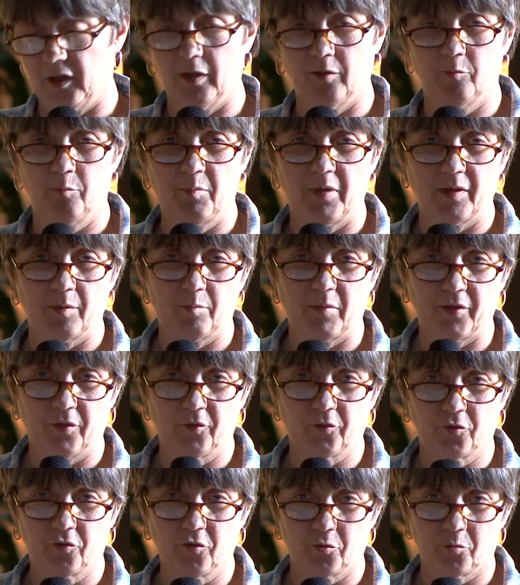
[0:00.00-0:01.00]
Love by
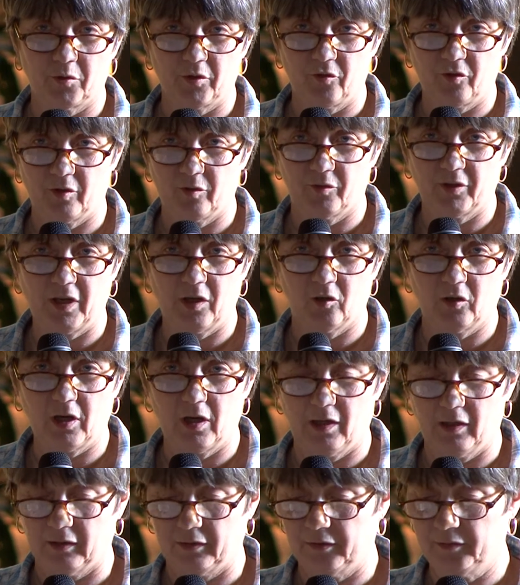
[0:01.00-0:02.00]
Mother Teresa of
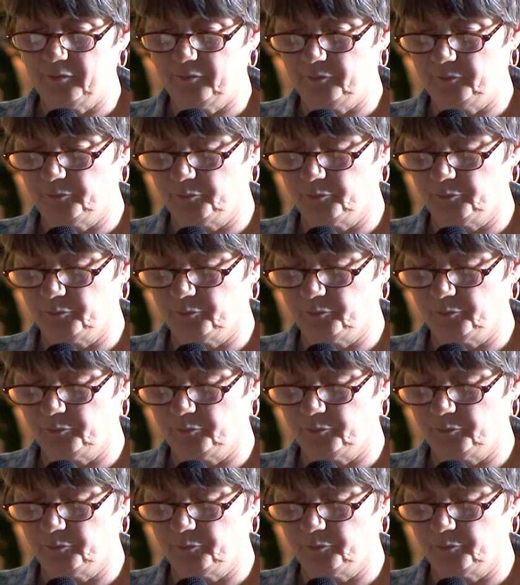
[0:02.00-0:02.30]
Calcutta.